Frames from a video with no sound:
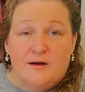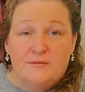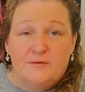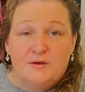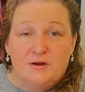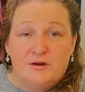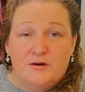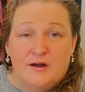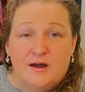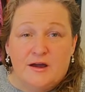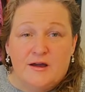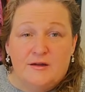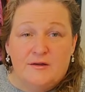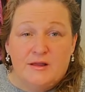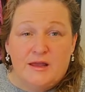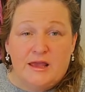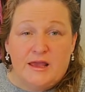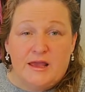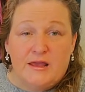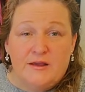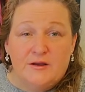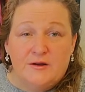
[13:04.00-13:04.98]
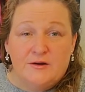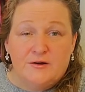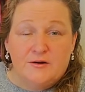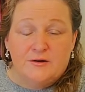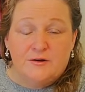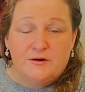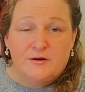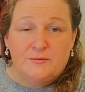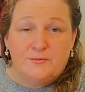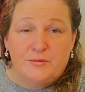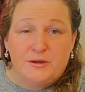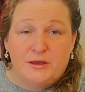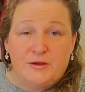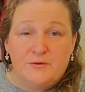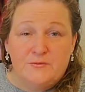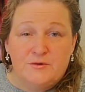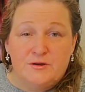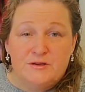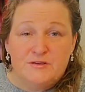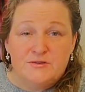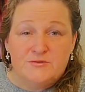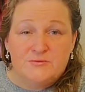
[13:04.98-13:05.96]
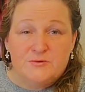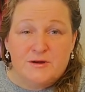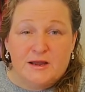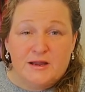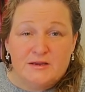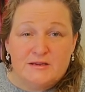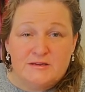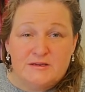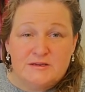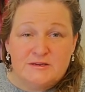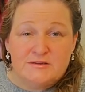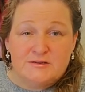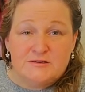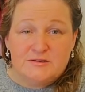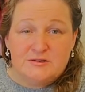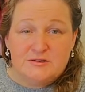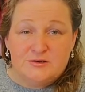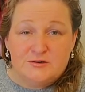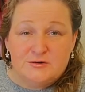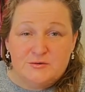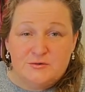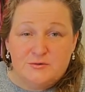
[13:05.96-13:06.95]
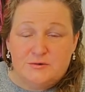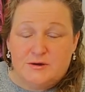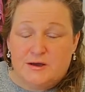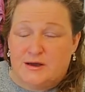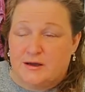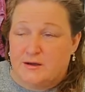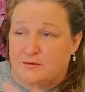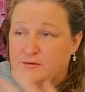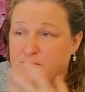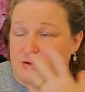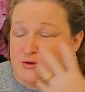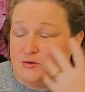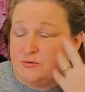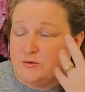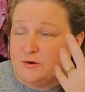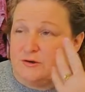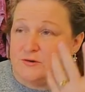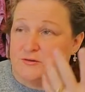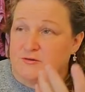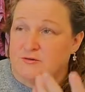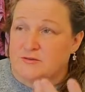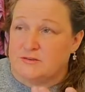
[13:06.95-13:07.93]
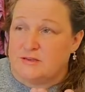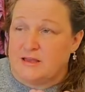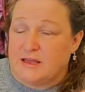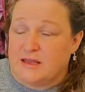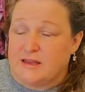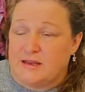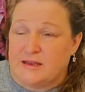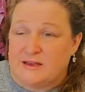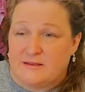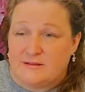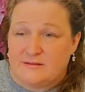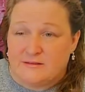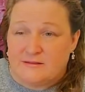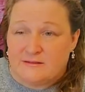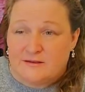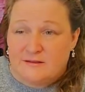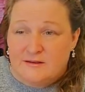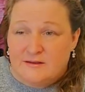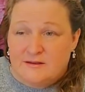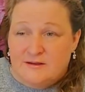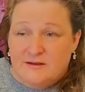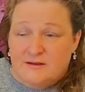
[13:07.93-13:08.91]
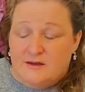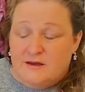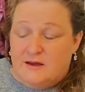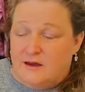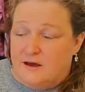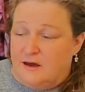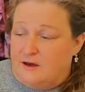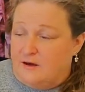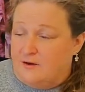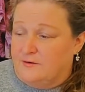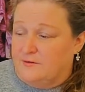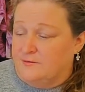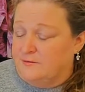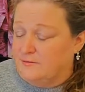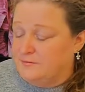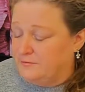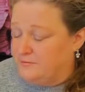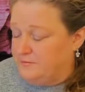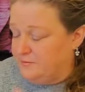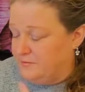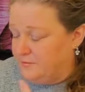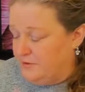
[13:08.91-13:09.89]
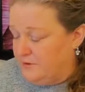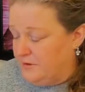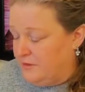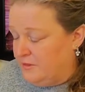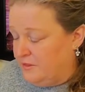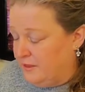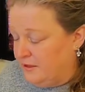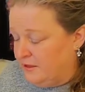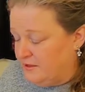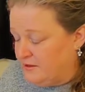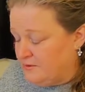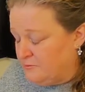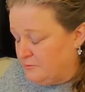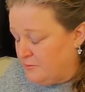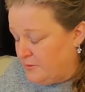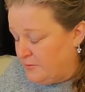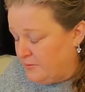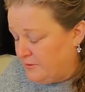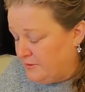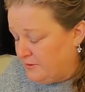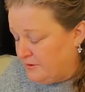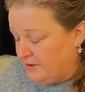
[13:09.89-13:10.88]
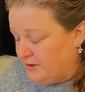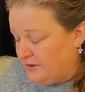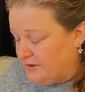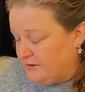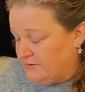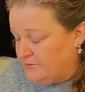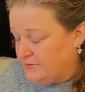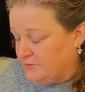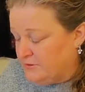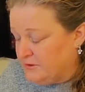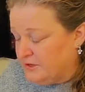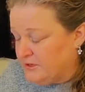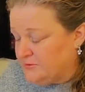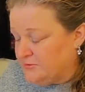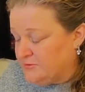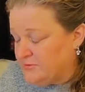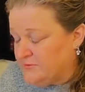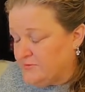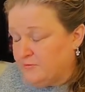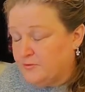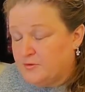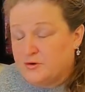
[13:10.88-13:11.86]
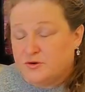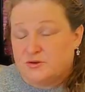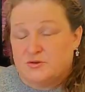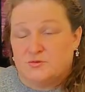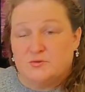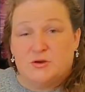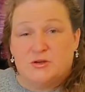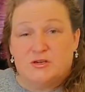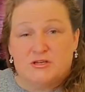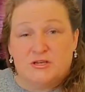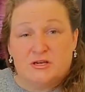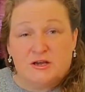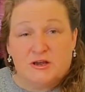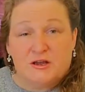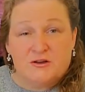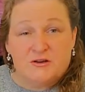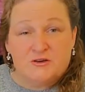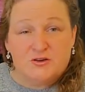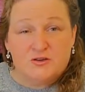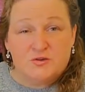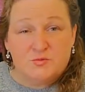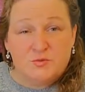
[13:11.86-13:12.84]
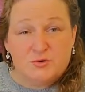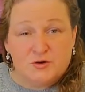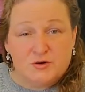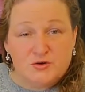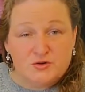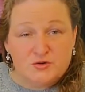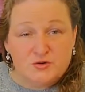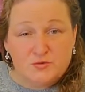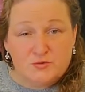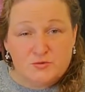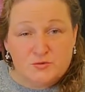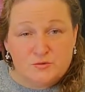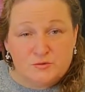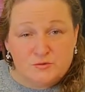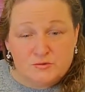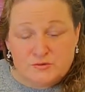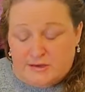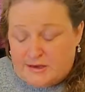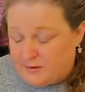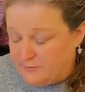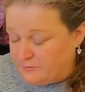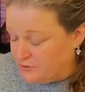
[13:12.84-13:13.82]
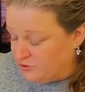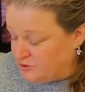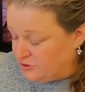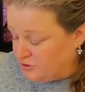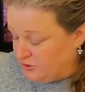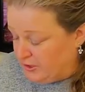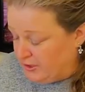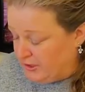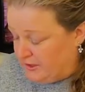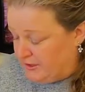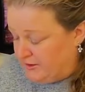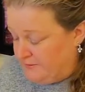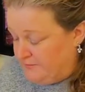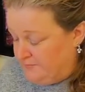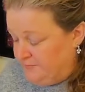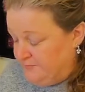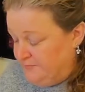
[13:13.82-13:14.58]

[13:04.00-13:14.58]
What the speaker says: You're being resurrected to new understandings of things that maybe you didn't realize before, especially on your spiritual type journey.